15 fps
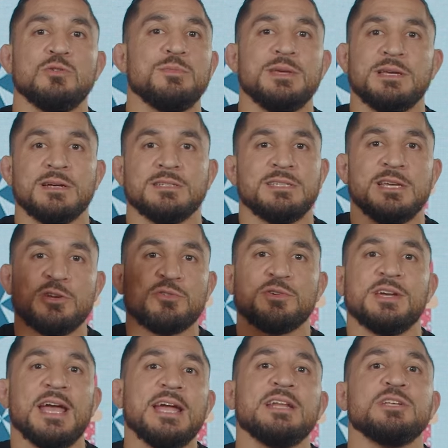you because He
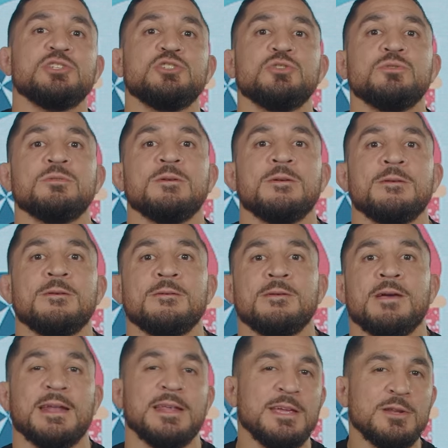created you
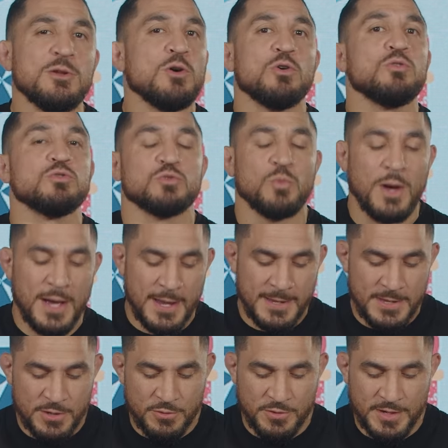and He knows why
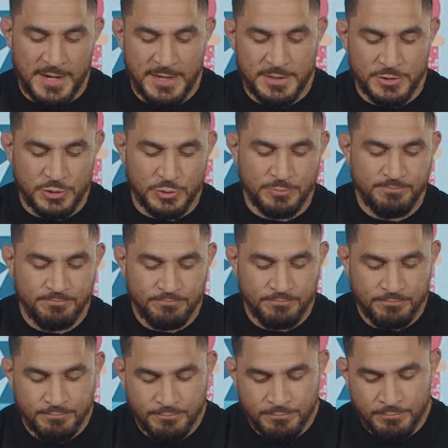He created you.
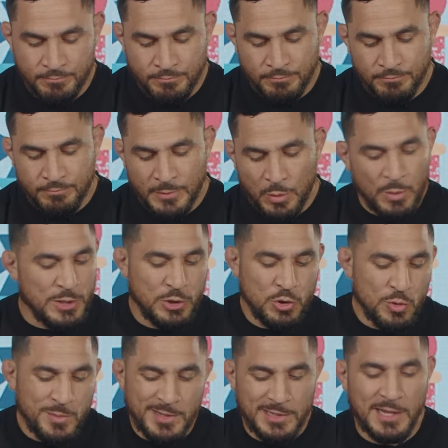With human